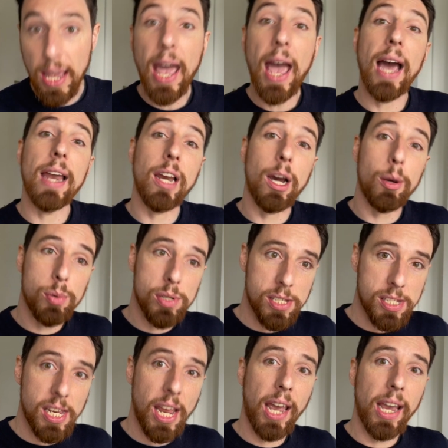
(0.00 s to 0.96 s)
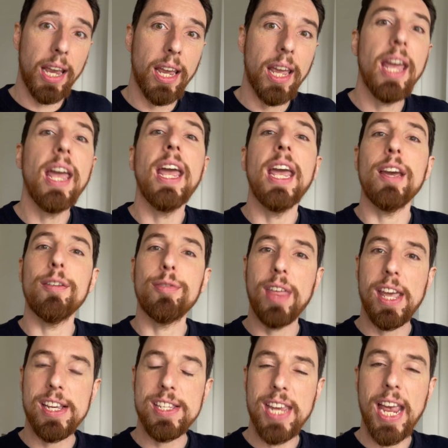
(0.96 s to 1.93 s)
And I would say, if
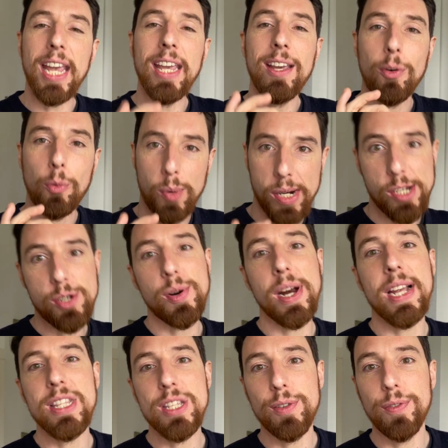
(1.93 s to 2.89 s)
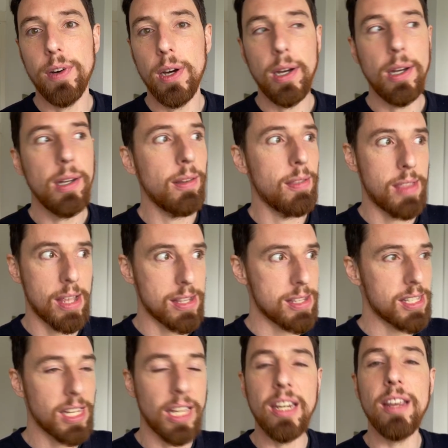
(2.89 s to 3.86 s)
they say WeTransfer, then
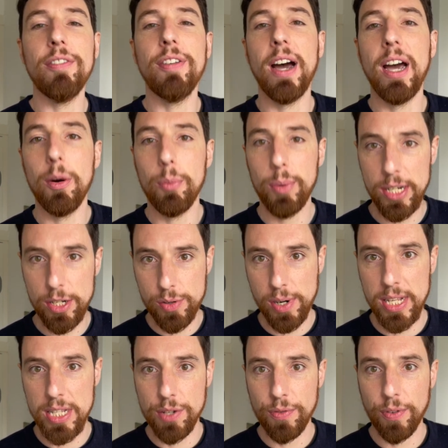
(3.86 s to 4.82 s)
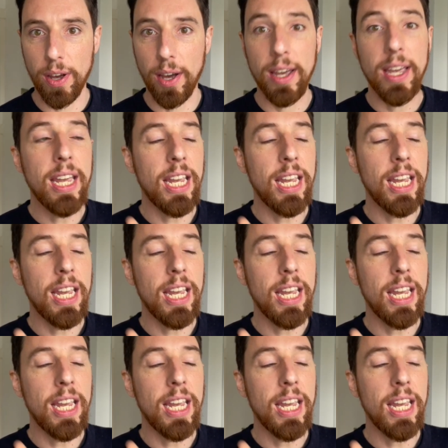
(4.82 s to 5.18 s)
send it via WeTransfer.